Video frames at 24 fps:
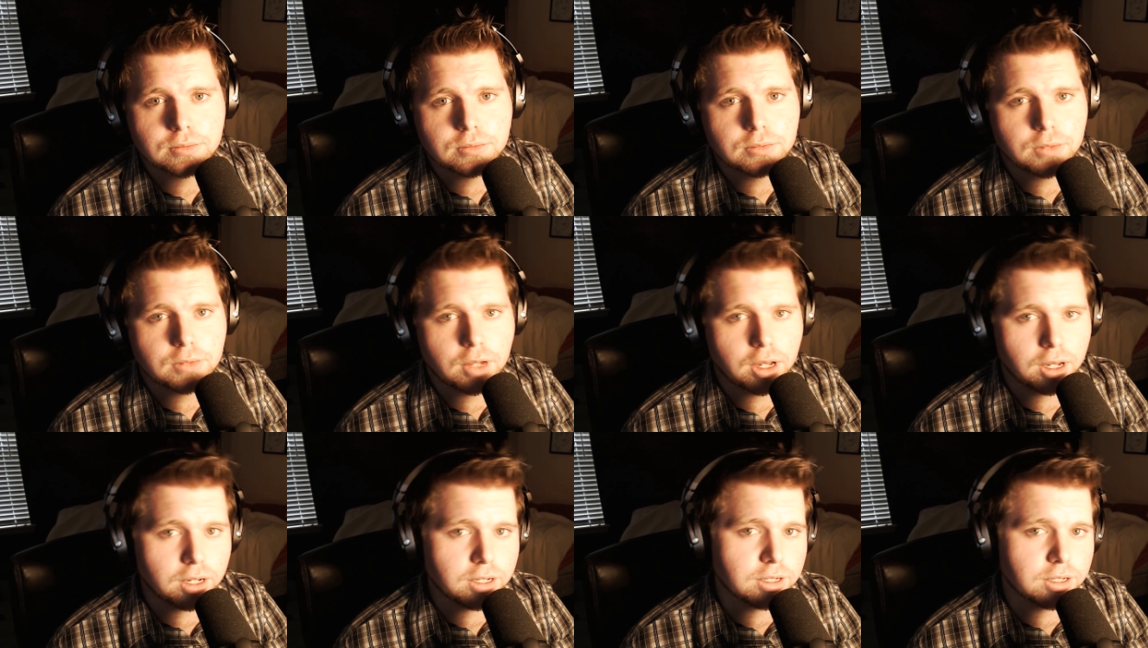
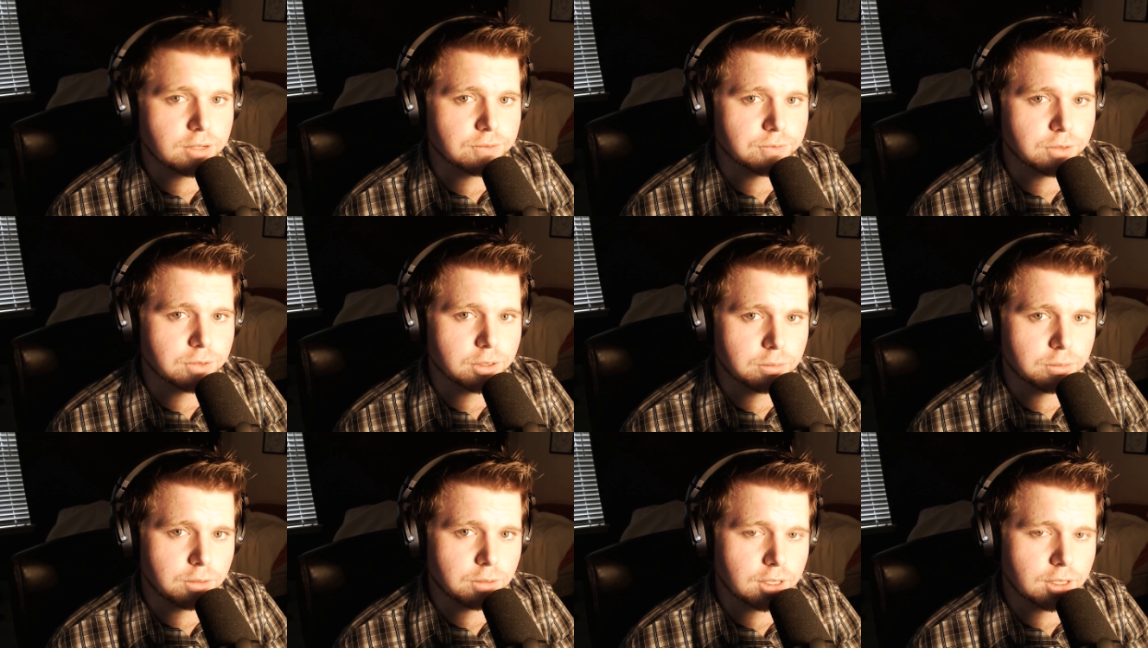Hi
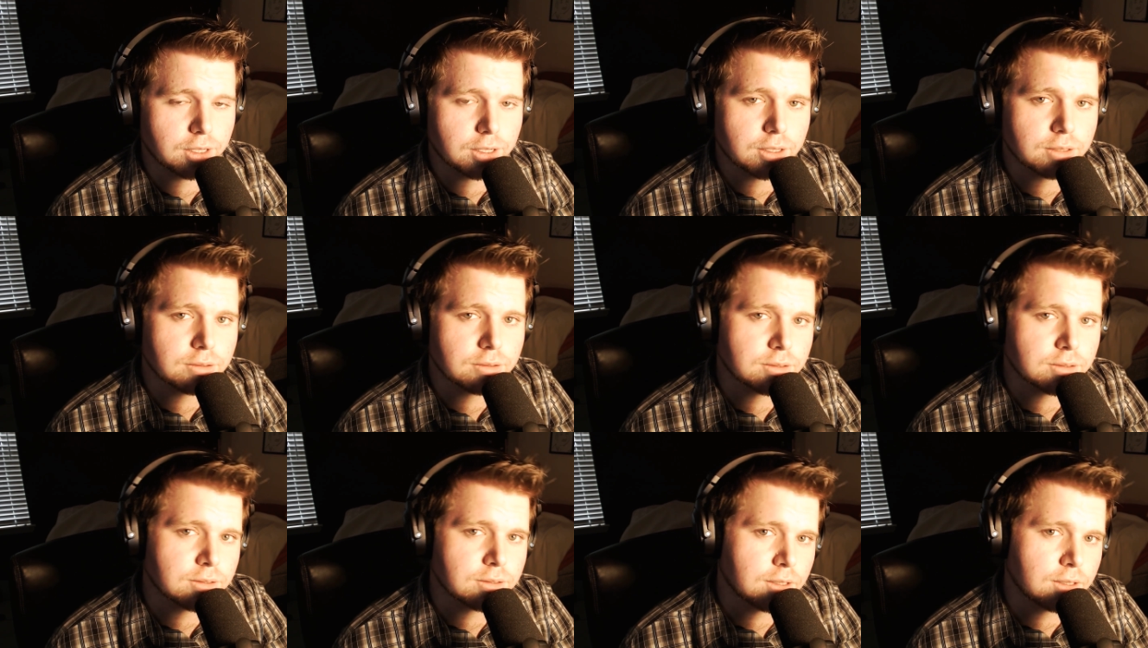everyone.
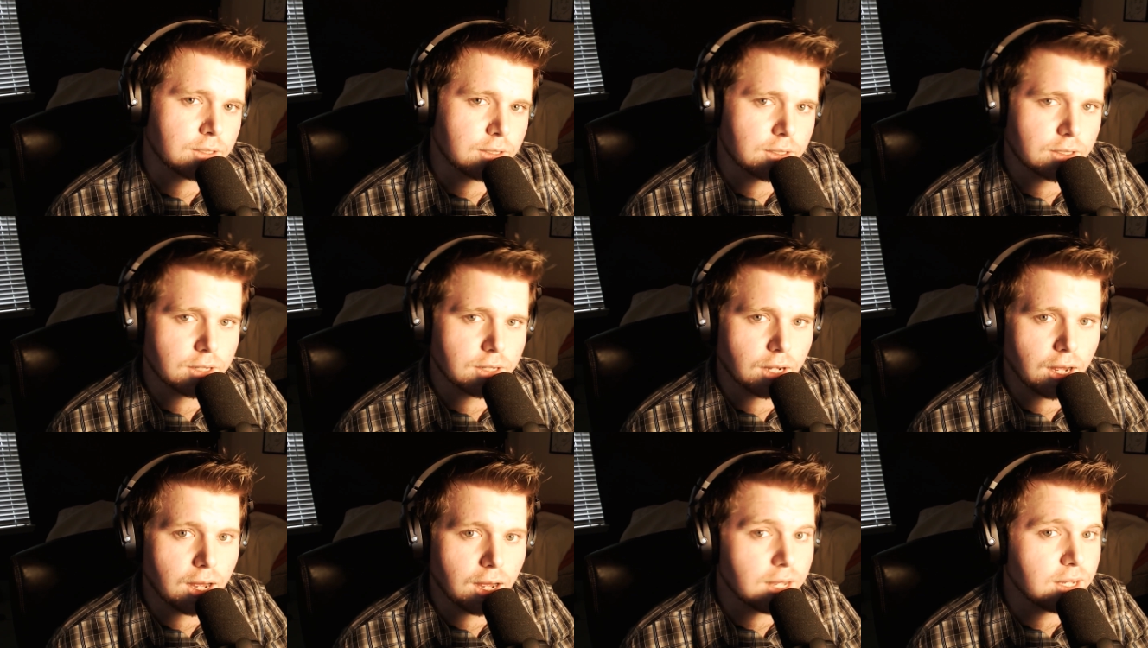
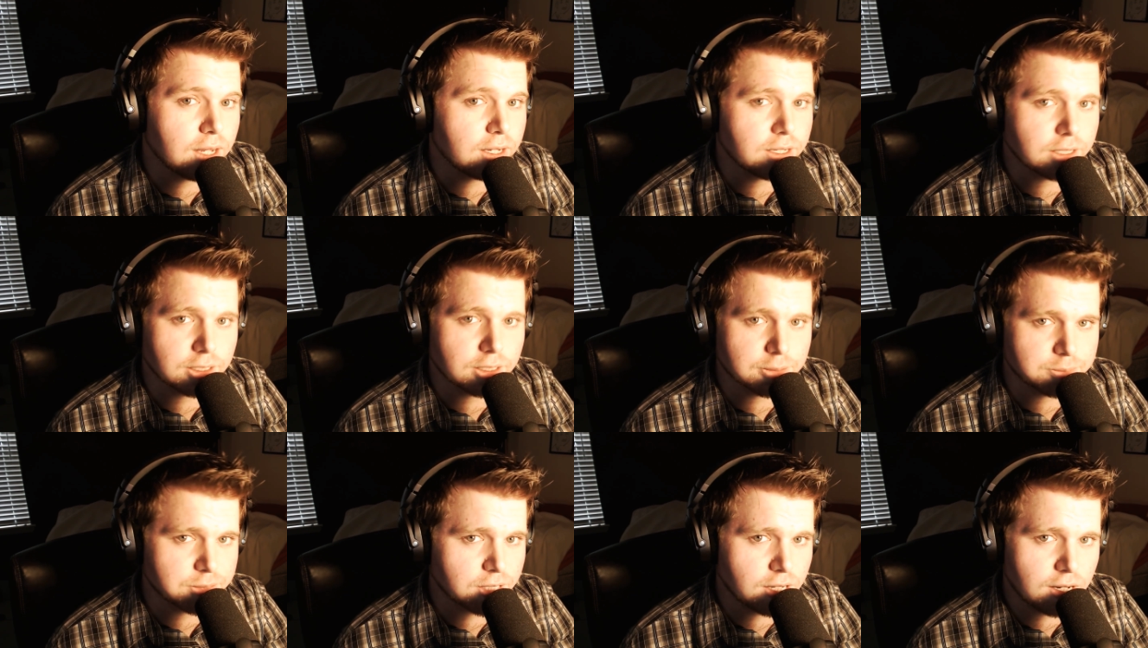I
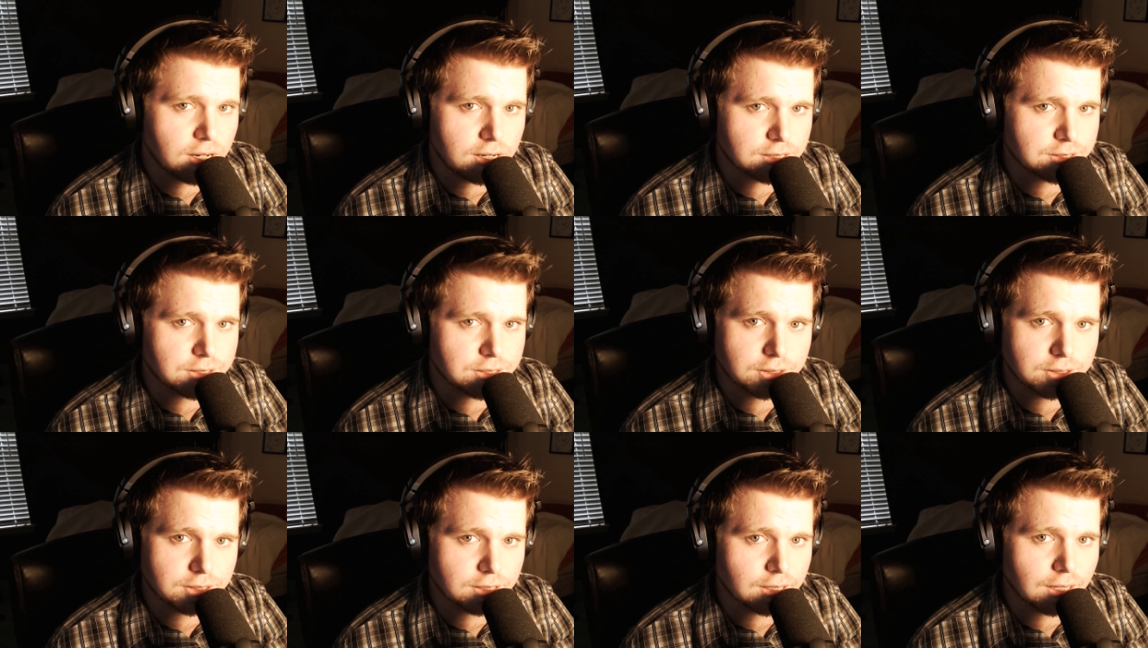am not
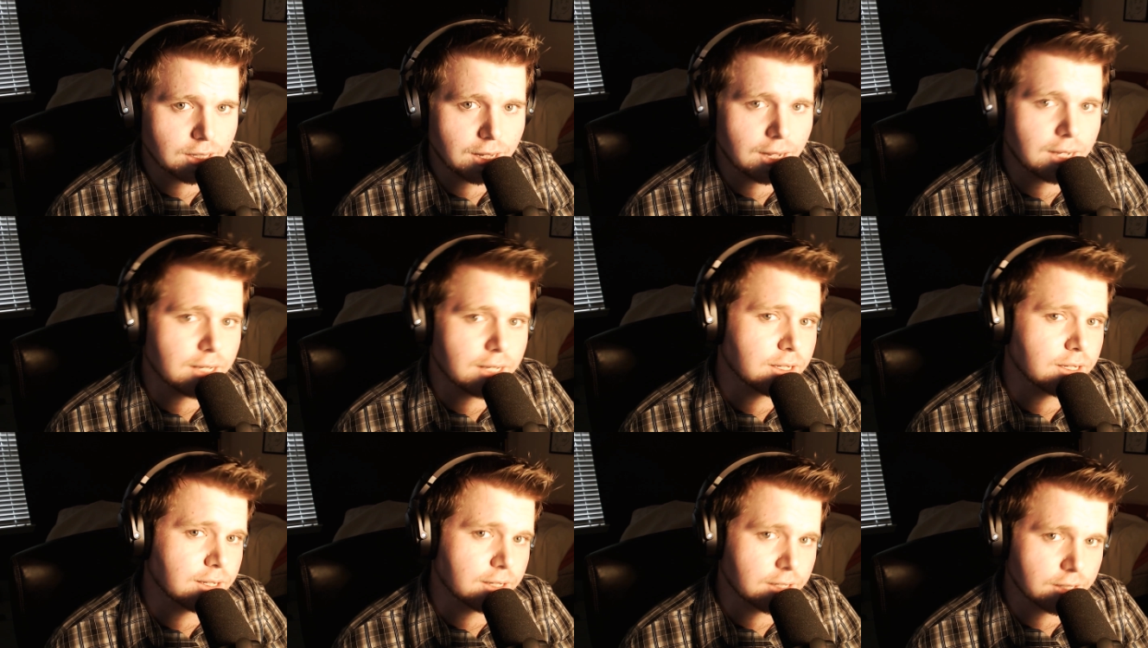good at
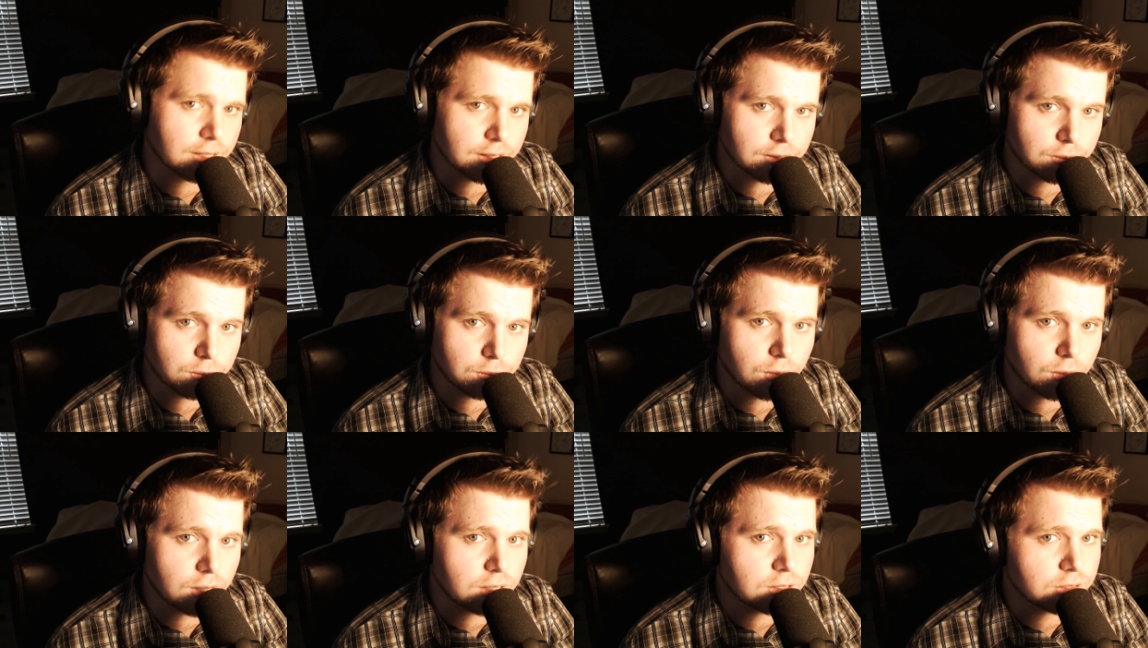lying
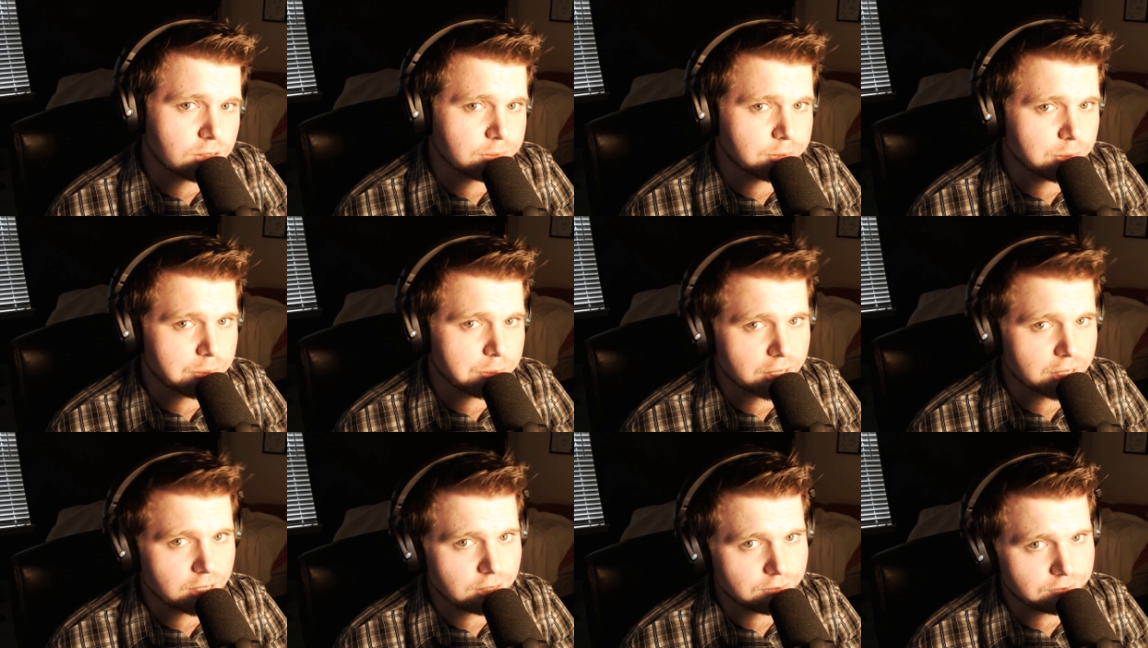and welcome to
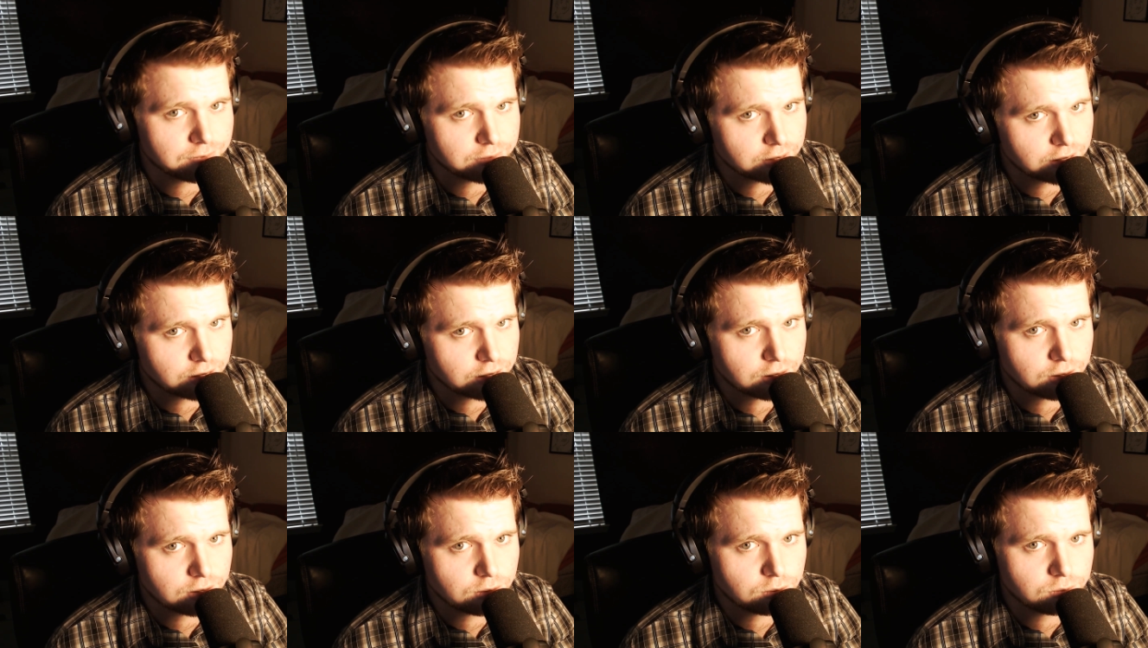my
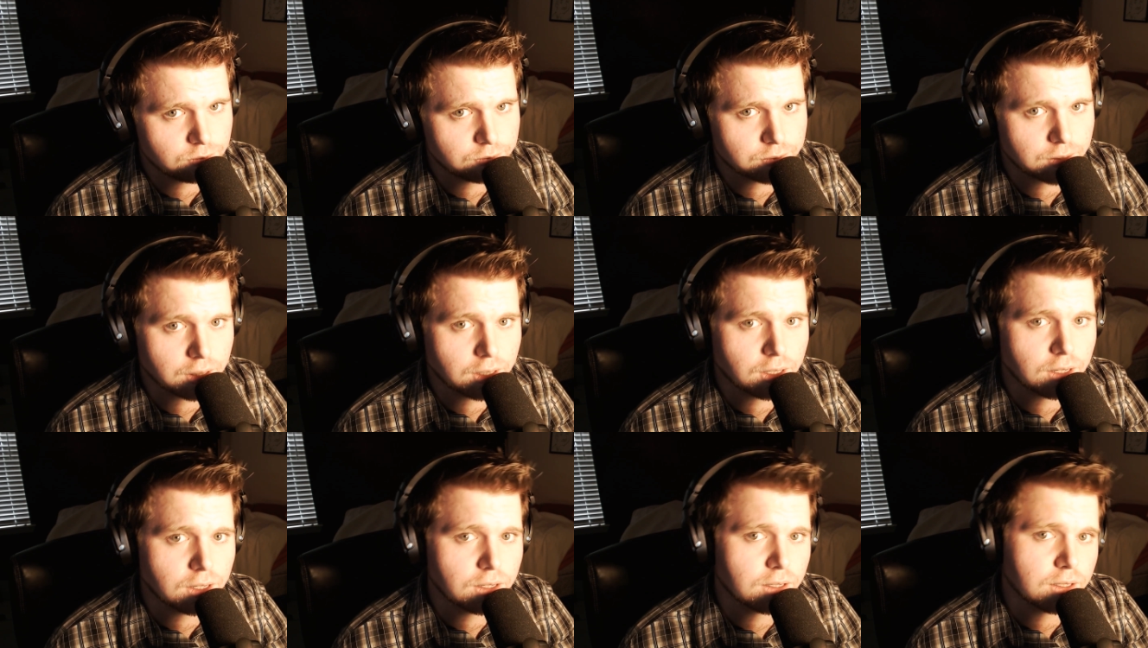video,
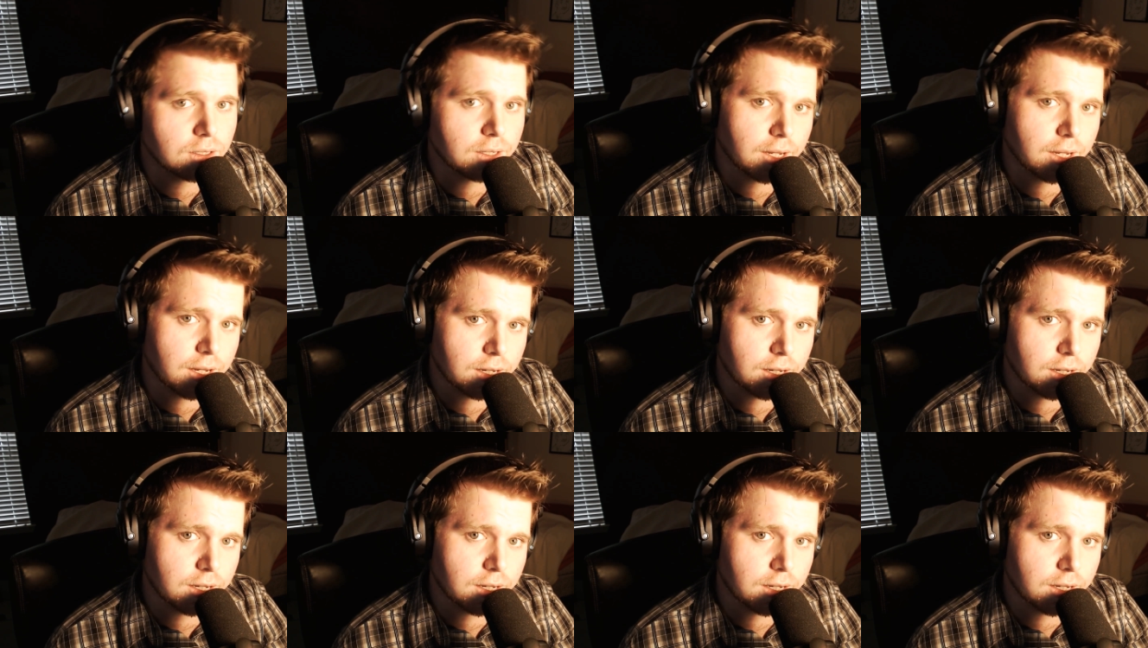vlog,